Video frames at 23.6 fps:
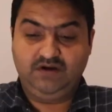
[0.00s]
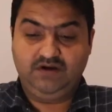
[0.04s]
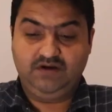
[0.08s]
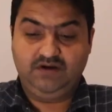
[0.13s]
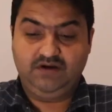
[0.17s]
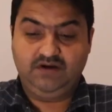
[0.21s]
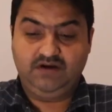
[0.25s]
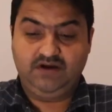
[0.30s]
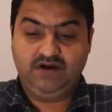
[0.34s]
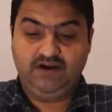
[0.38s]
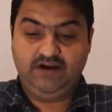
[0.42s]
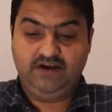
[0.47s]

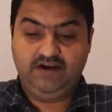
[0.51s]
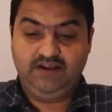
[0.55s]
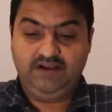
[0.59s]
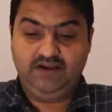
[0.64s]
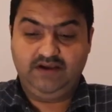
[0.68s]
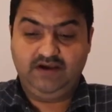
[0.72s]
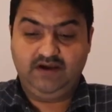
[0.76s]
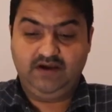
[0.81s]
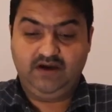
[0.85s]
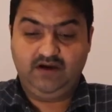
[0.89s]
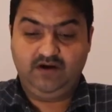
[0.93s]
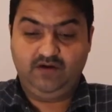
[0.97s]

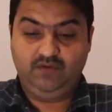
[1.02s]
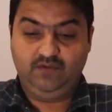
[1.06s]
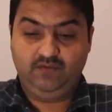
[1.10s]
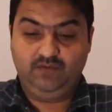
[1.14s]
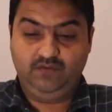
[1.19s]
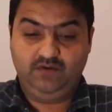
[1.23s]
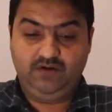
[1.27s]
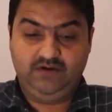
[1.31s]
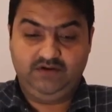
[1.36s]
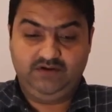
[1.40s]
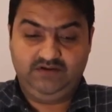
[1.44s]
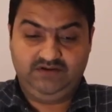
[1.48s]
idea
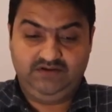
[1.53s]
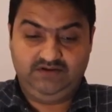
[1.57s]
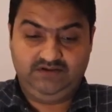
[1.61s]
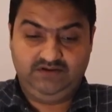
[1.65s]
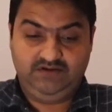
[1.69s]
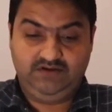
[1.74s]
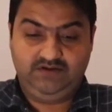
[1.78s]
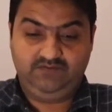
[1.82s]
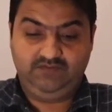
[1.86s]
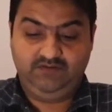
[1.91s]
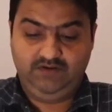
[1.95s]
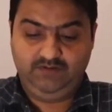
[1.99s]
how
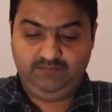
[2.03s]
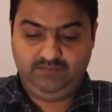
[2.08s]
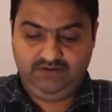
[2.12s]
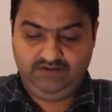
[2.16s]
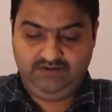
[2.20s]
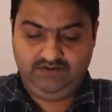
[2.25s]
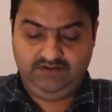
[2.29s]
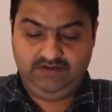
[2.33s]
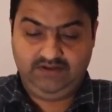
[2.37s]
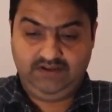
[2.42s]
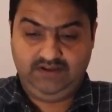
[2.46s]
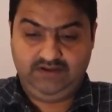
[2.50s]
it will
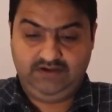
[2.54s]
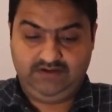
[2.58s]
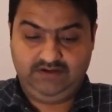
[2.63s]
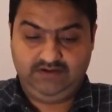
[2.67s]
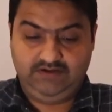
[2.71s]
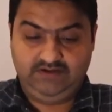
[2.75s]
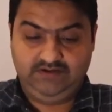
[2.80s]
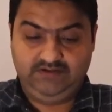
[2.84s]
be like.